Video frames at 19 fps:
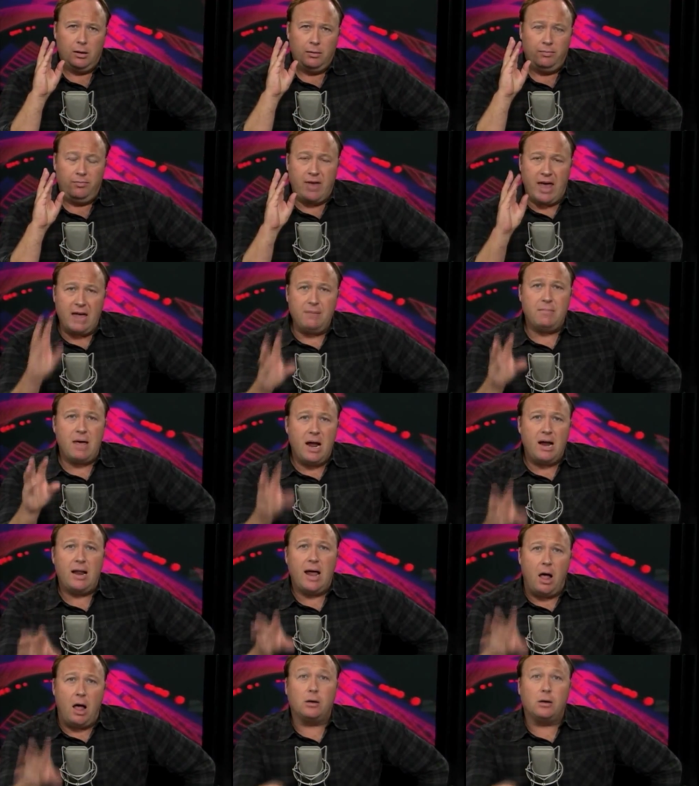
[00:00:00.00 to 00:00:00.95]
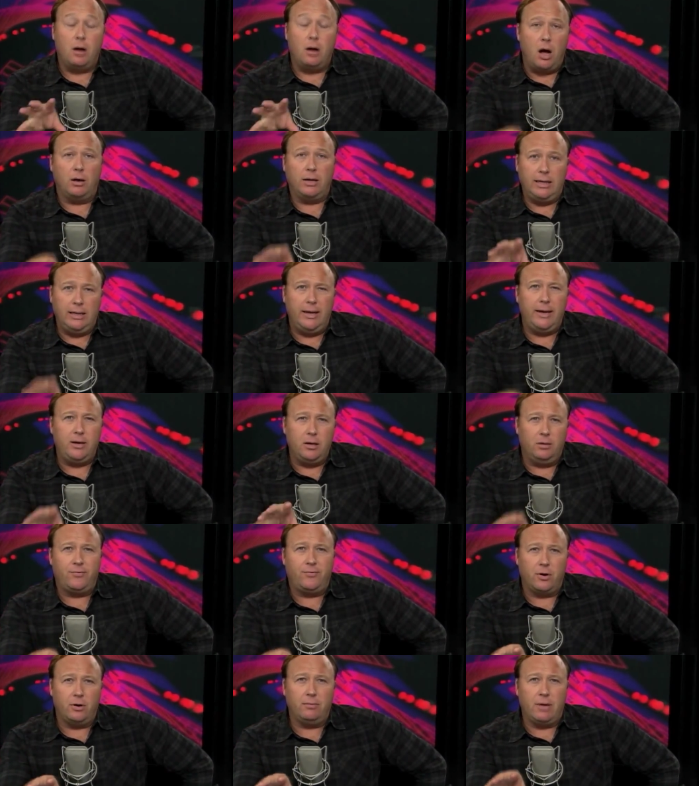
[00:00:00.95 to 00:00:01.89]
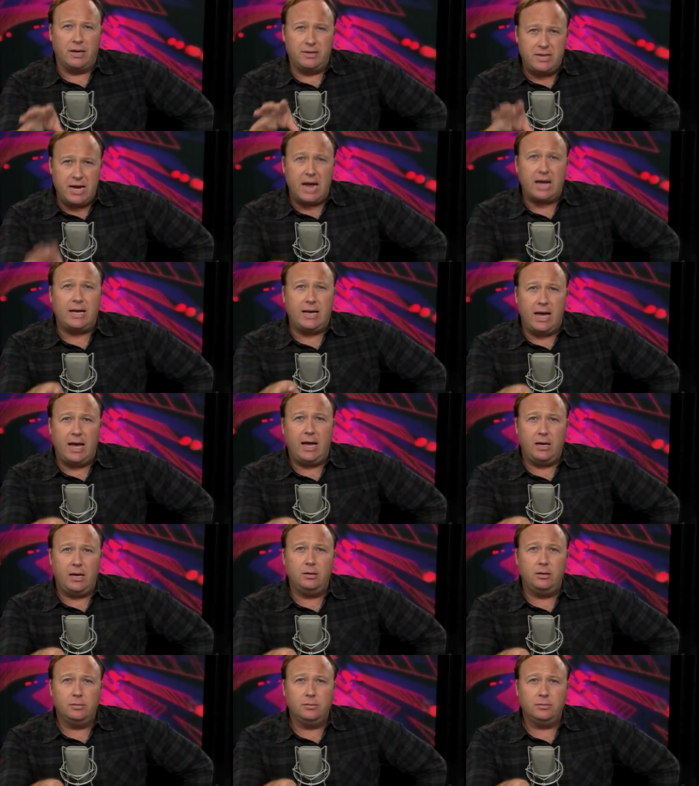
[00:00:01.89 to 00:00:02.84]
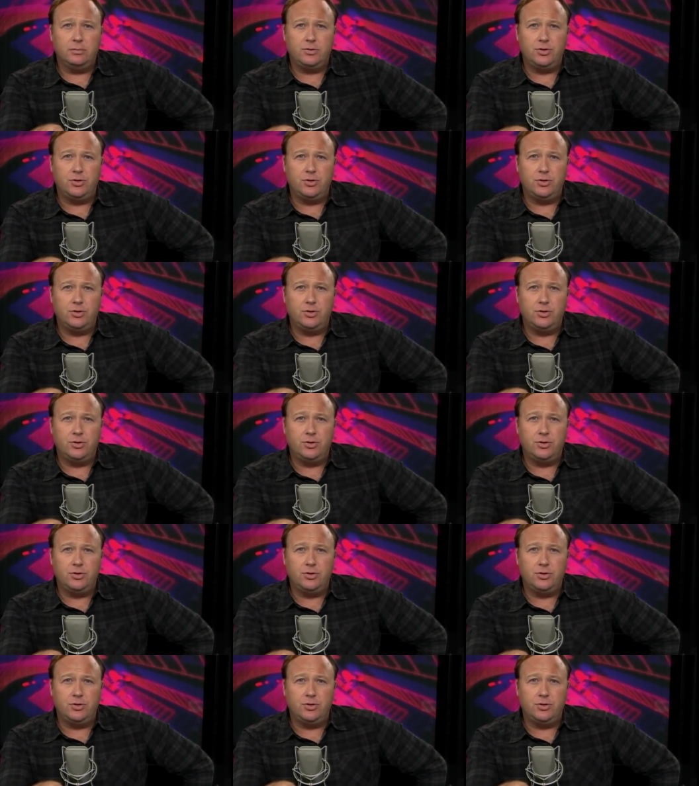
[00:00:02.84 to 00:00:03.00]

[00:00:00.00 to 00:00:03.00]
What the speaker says: They made alcohol illegal for a decade